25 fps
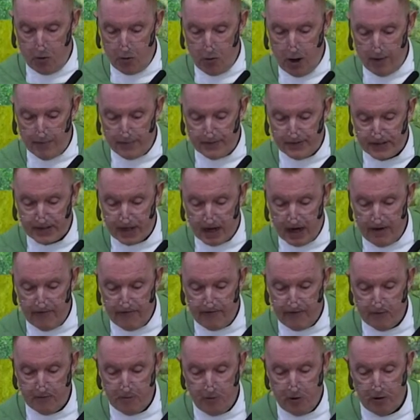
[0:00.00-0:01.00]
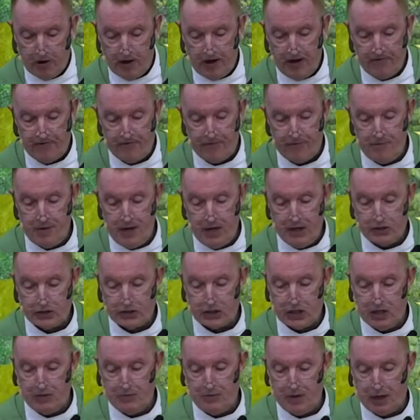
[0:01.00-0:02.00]
website for more
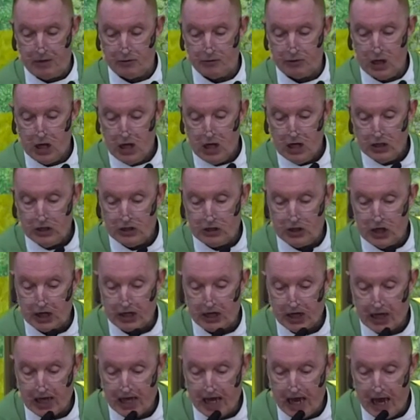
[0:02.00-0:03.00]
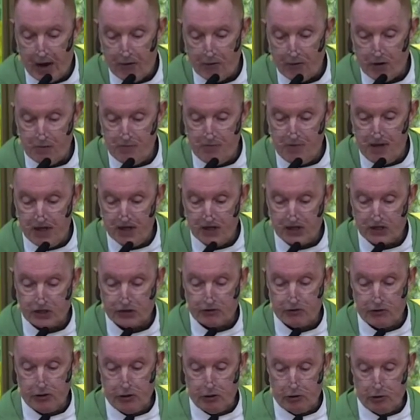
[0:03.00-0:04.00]
information about checking out a
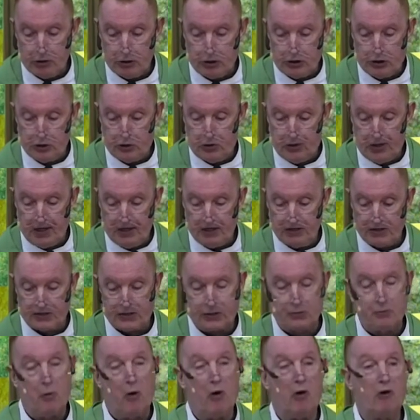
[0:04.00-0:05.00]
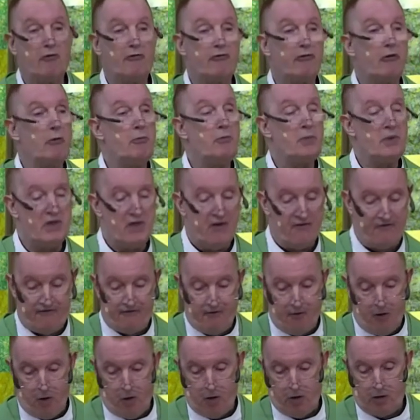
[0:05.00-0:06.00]
ministry or joining a small group in the
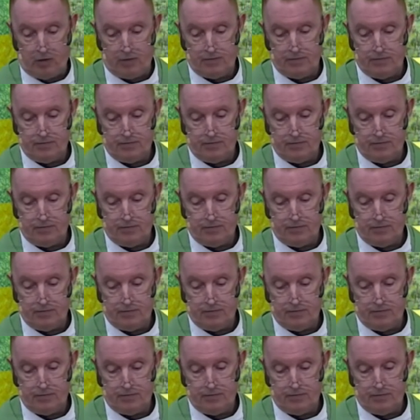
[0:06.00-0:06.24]
fall.